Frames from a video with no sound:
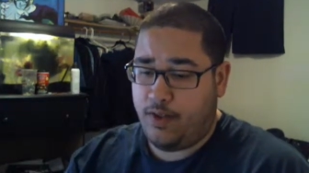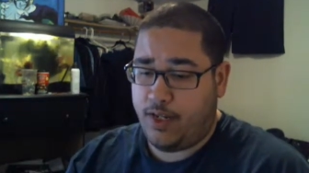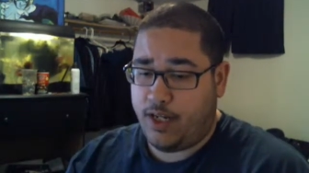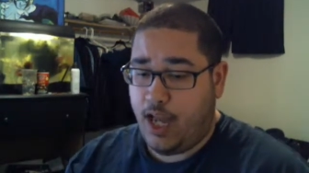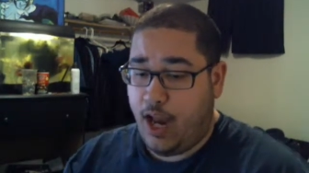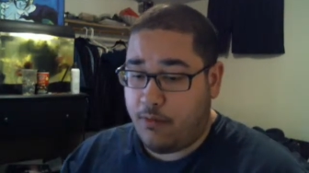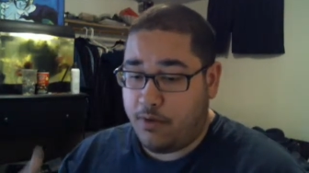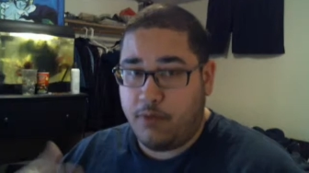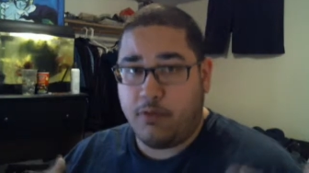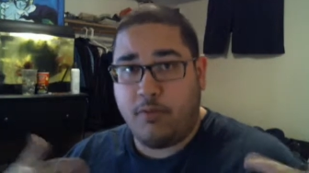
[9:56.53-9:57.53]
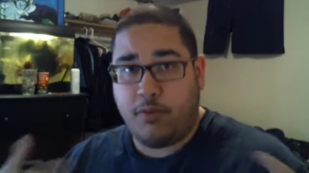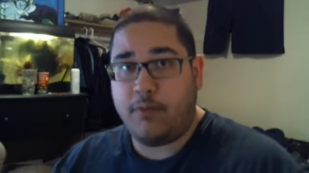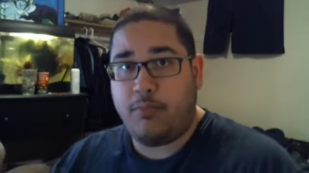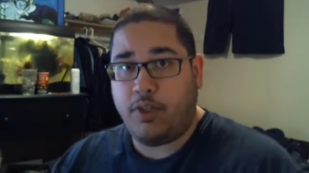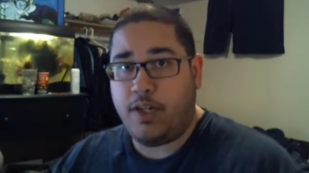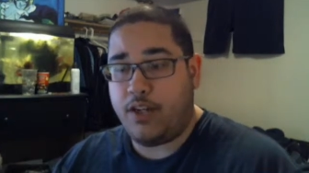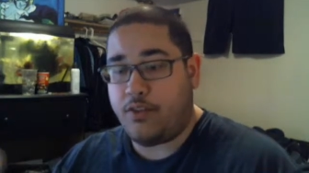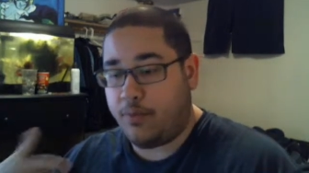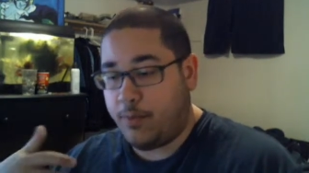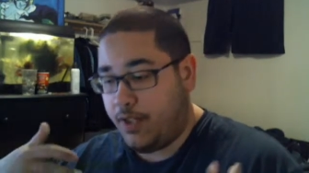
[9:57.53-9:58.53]
Like, I really want to play Blood
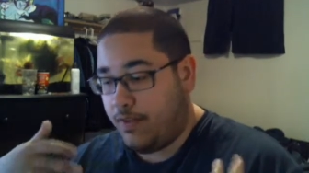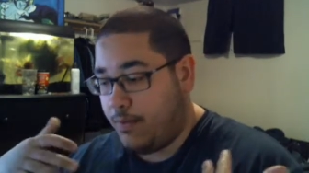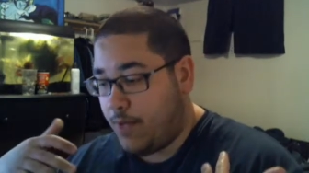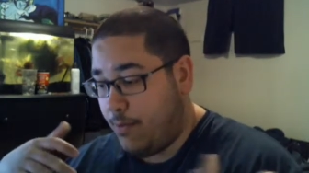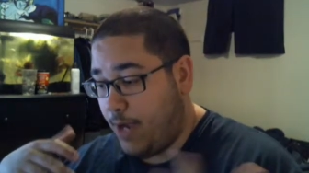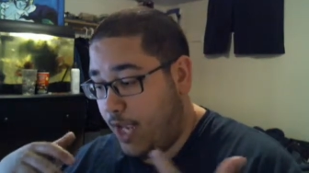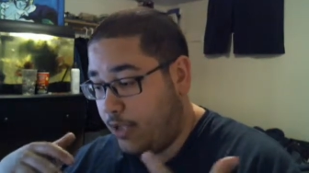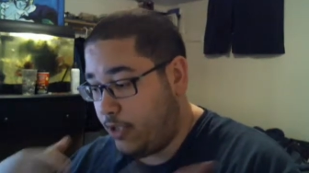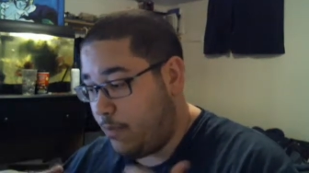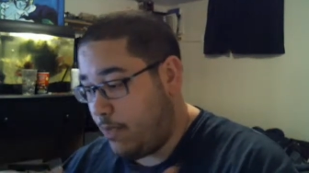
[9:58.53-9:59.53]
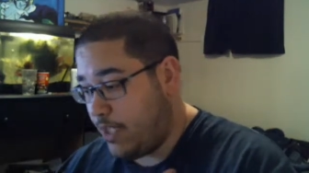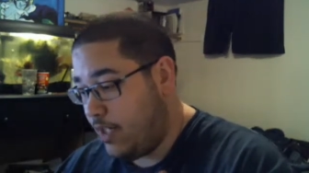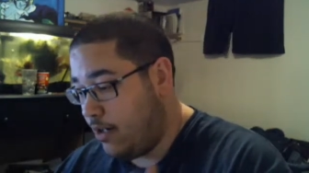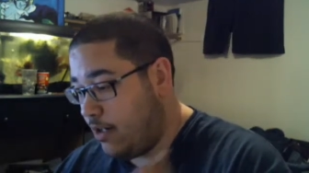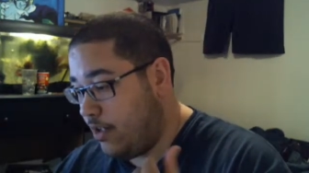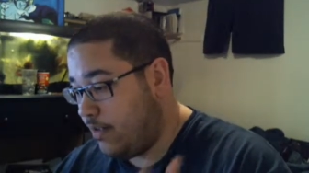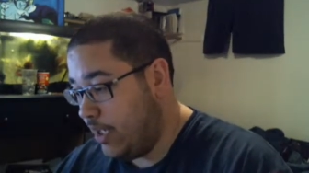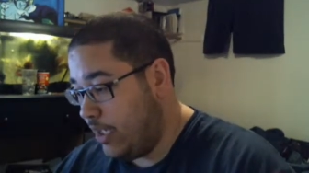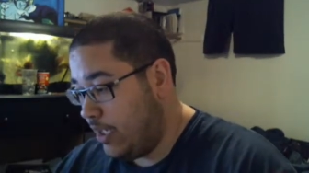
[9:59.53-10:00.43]
Angels, but at the same time, I look at my tier and it's